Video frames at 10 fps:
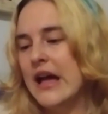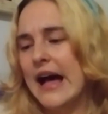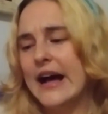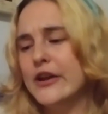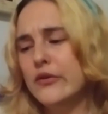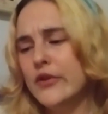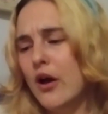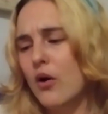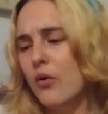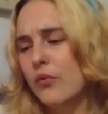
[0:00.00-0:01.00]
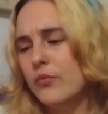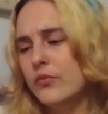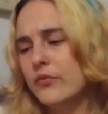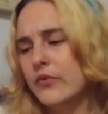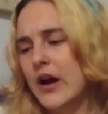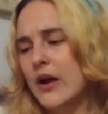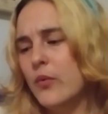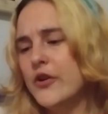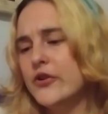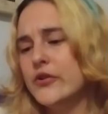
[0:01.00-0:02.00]
I don't know. I
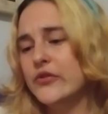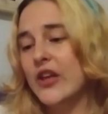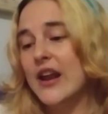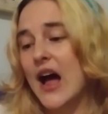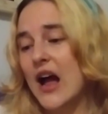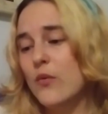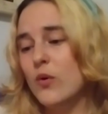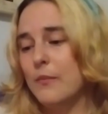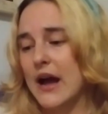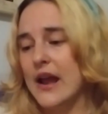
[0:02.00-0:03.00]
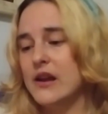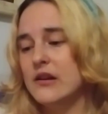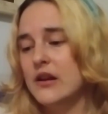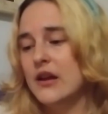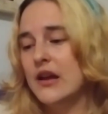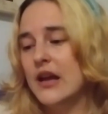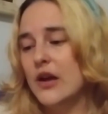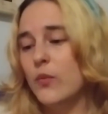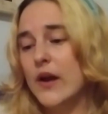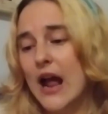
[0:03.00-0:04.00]
wonder whose head I will bite,
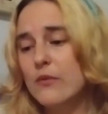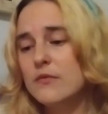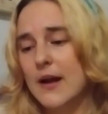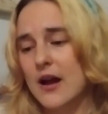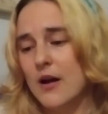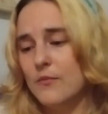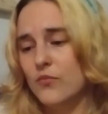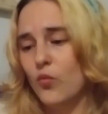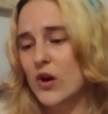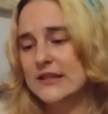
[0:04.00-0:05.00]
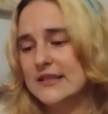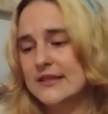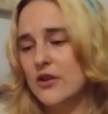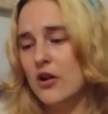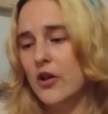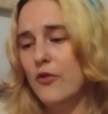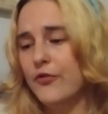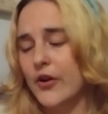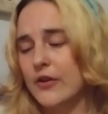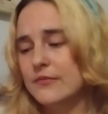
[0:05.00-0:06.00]
and what I will become once it's all
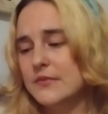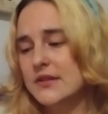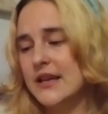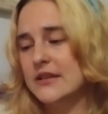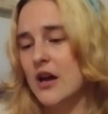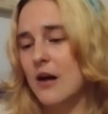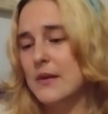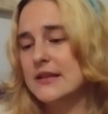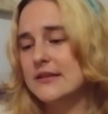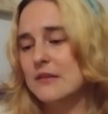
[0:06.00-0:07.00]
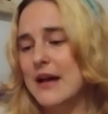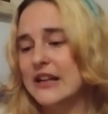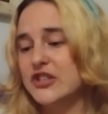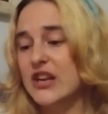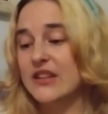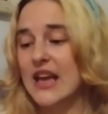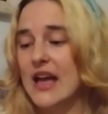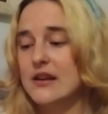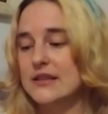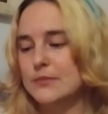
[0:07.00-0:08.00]
over, said Thomas, imagining the
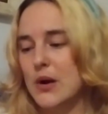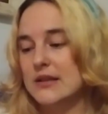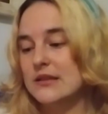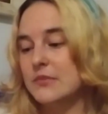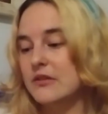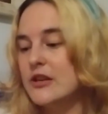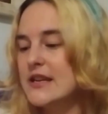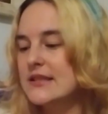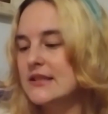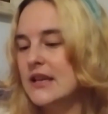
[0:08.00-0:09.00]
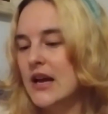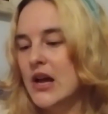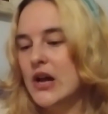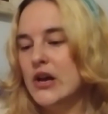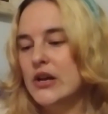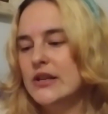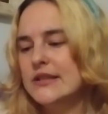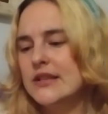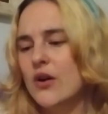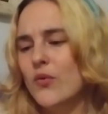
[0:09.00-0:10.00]
endless possibilities.
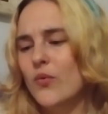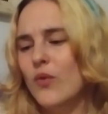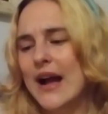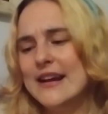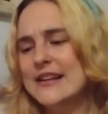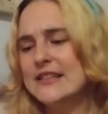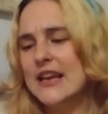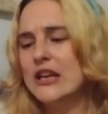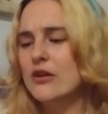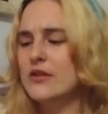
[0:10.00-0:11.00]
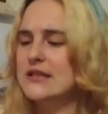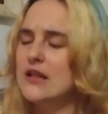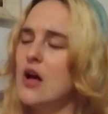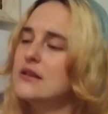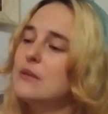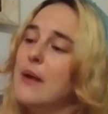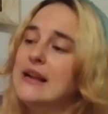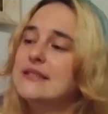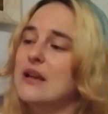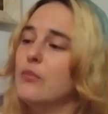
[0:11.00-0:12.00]
So why did it take you this long to
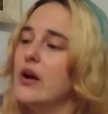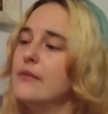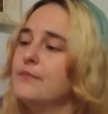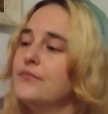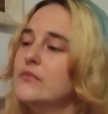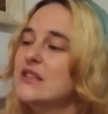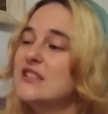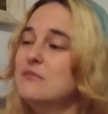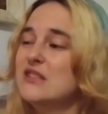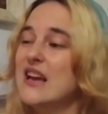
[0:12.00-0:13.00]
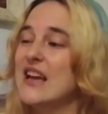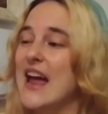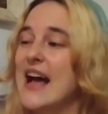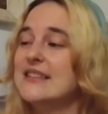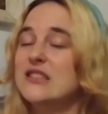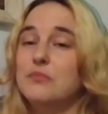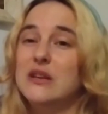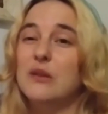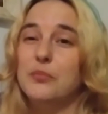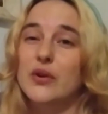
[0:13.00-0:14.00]
bite someone? It seems like it has to
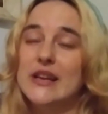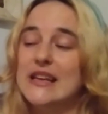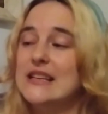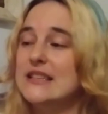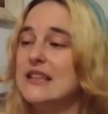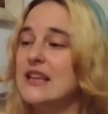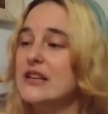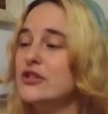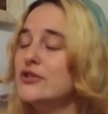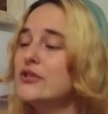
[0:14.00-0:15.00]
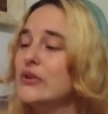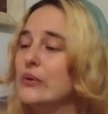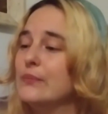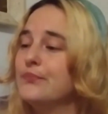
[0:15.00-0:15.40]
be a pretty easy thing to do.